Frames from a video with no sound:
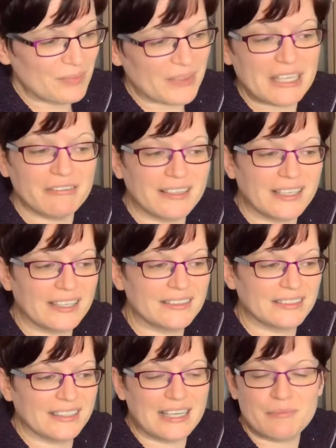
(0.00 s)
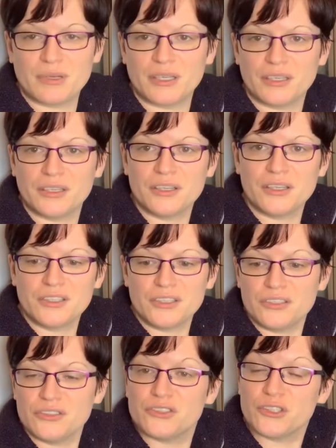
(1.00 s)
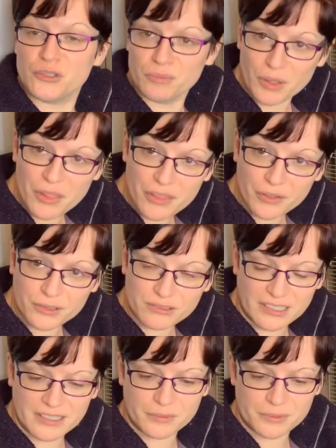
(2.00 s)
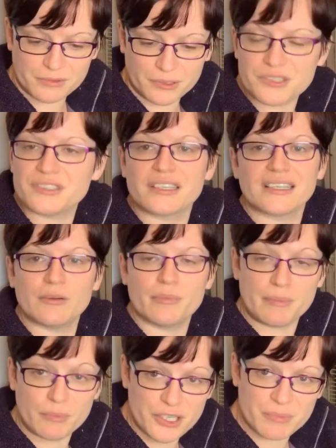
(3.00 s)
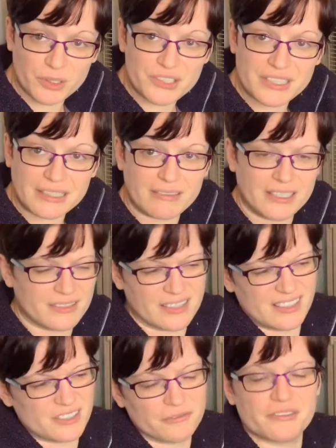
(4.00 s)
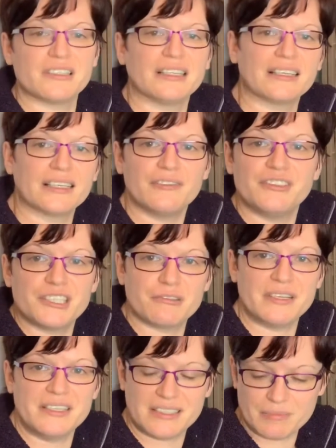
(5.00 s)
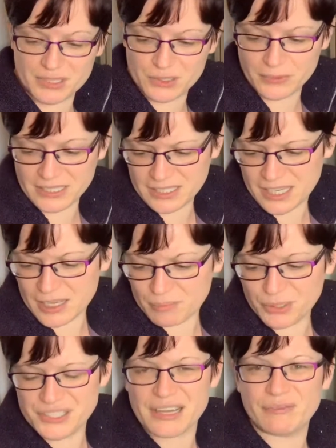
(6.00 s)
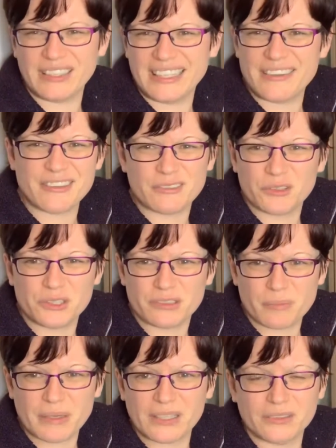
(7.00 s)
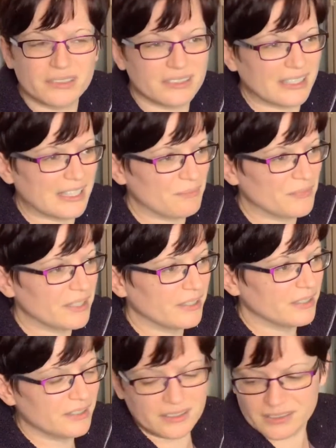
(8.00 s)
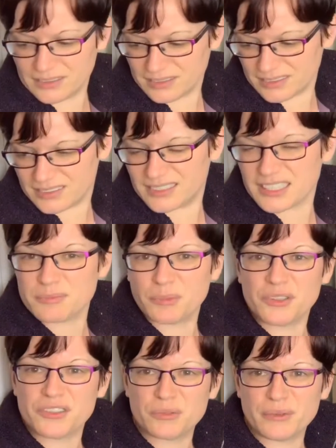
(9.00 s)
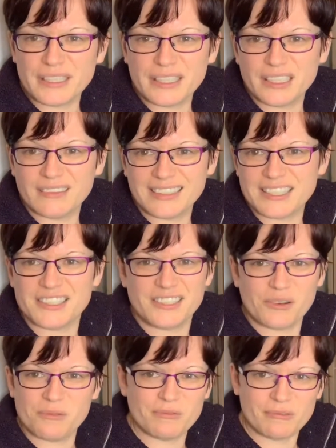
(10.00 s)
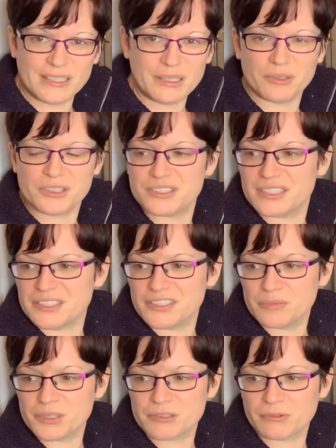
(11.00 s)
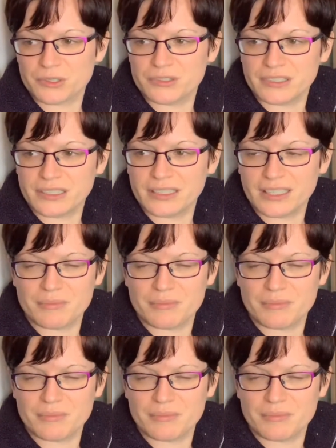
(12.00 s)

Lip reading: If I had a 2-month-old rat that was rusting, that would be much more serious, and there's obviously kind of degrees in between, but generally if they're under about 6 months to a year-ish, you don't really want to see too much rusting.